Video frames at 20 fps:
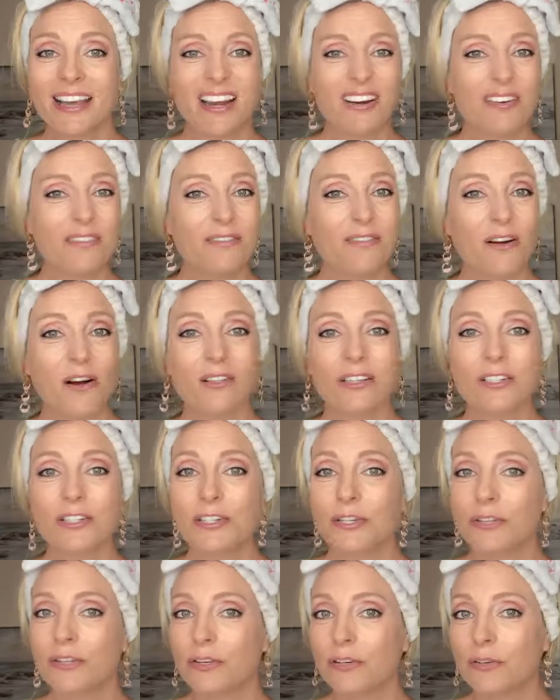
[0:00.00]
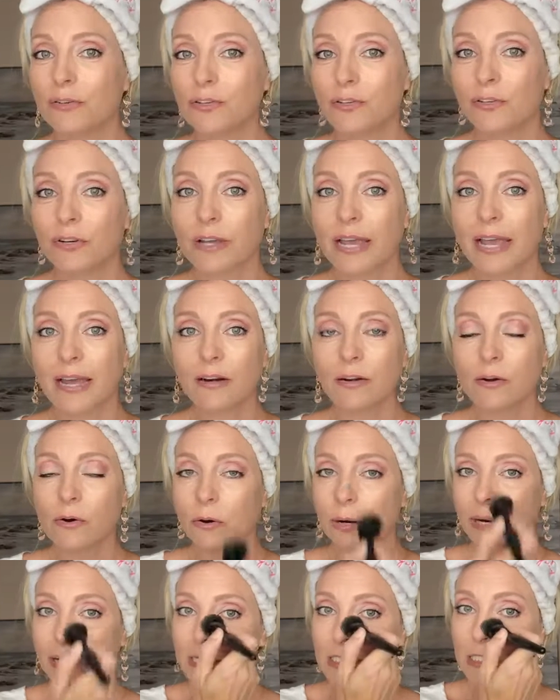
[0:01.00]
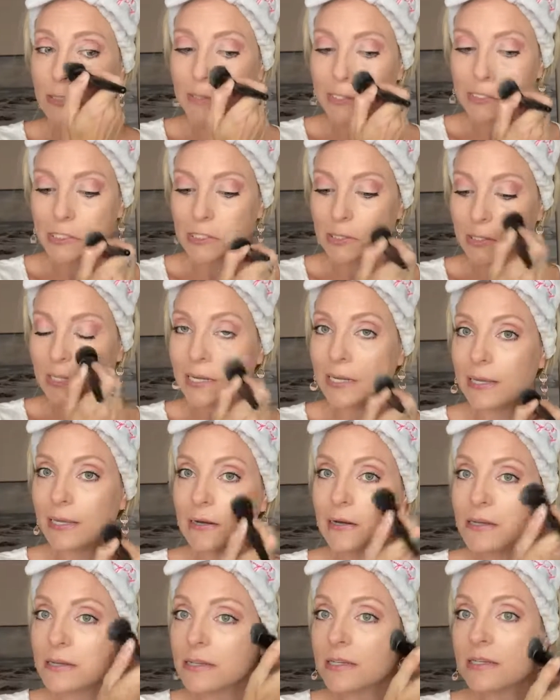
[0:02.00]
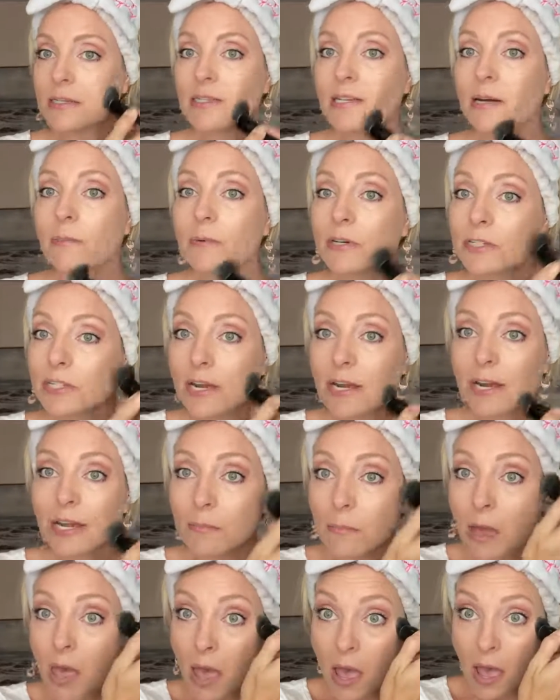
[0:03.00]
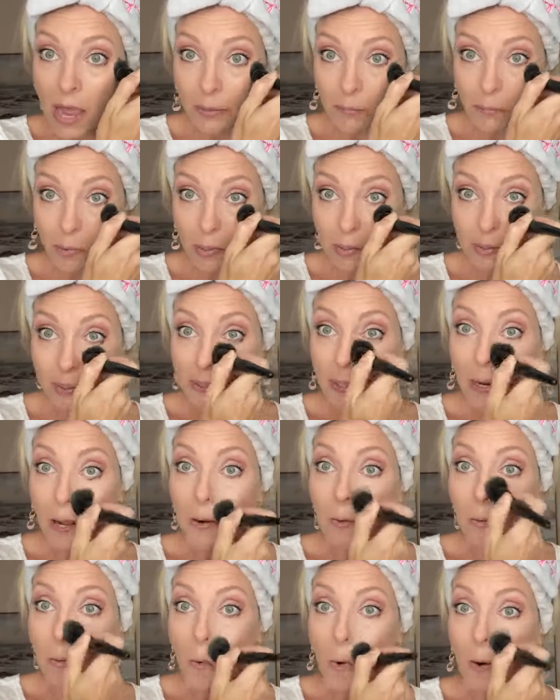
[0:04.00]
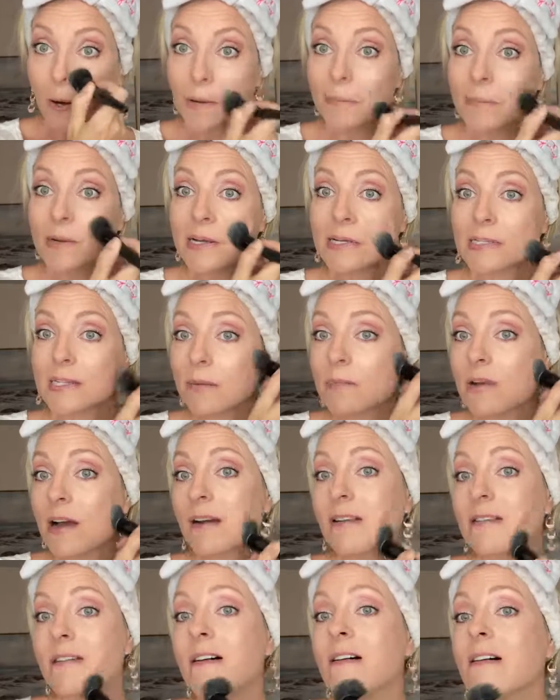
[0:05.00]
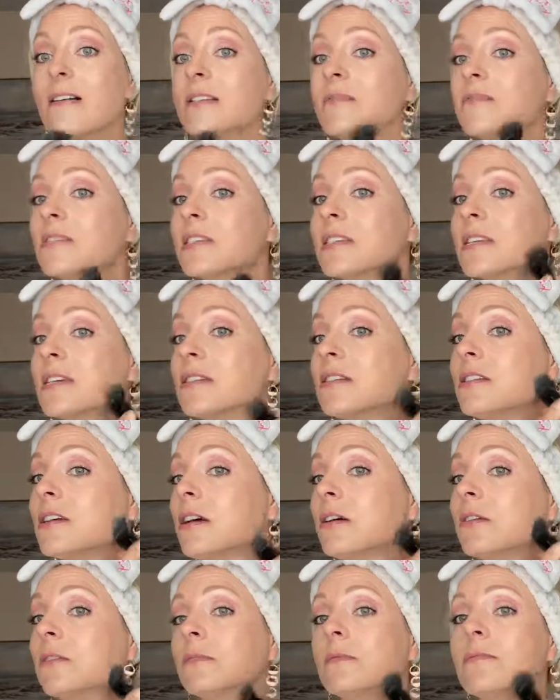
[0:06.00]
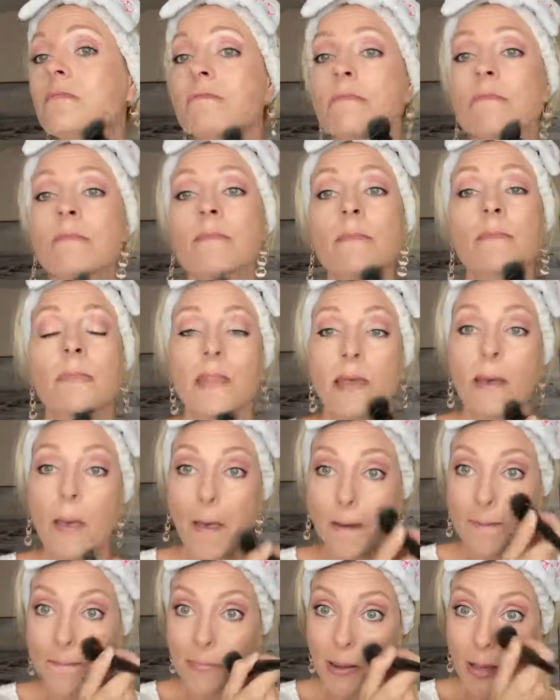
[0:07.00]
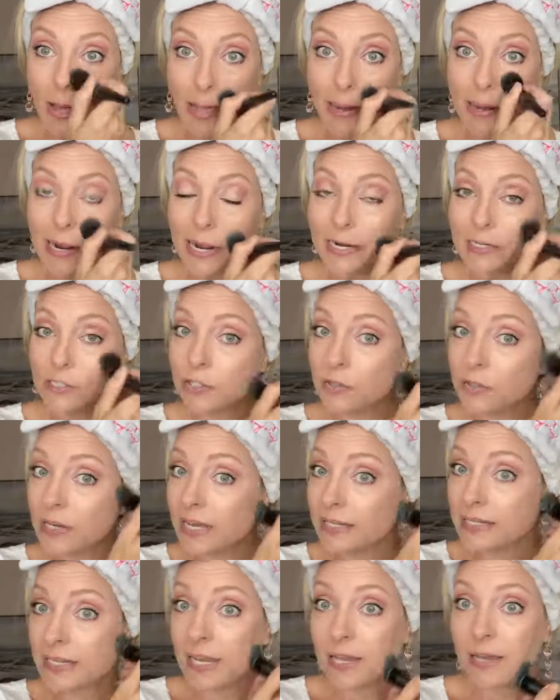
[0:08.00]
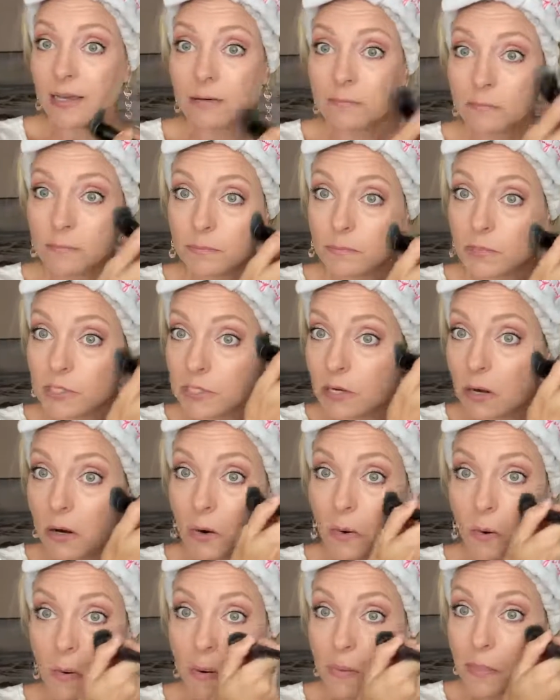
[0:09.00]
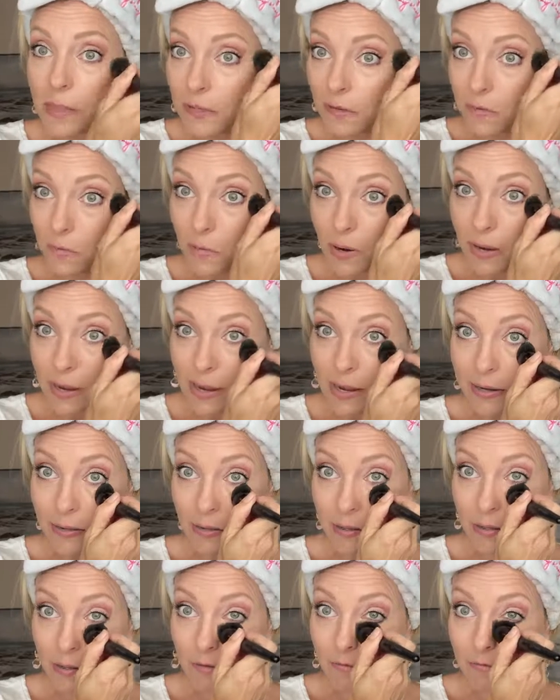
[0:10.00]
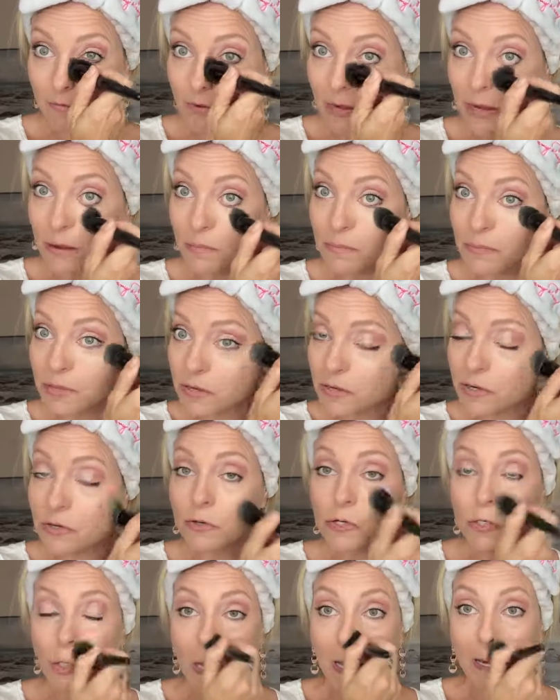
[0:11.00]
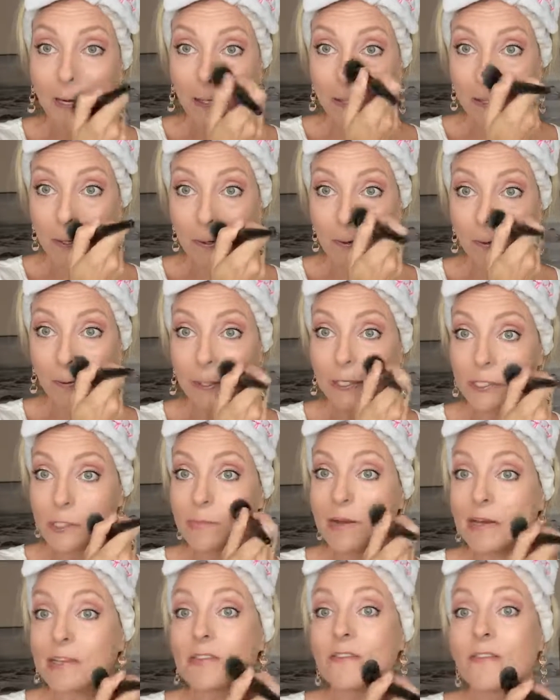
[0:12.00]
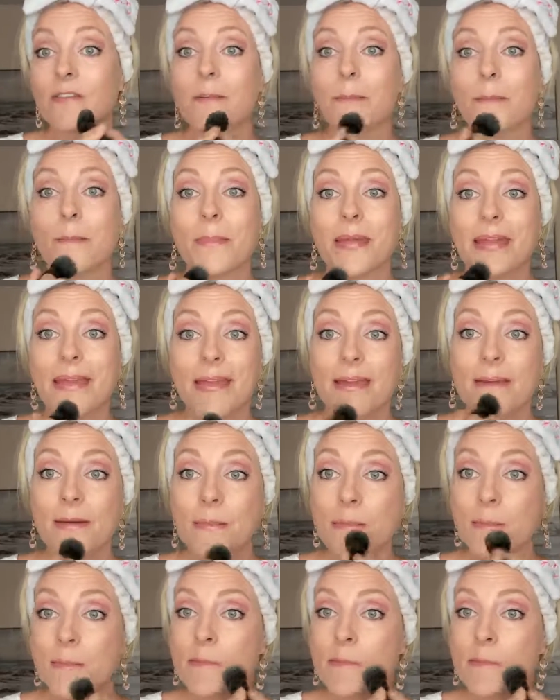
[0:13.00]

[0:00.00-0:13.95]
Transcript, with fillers: kind of fall into the neutral category, especially in the summertime. I'm really not warm because I'm not an olive skin tone, but I do get tan. So that's why I love um, the neutral undertone works best for me.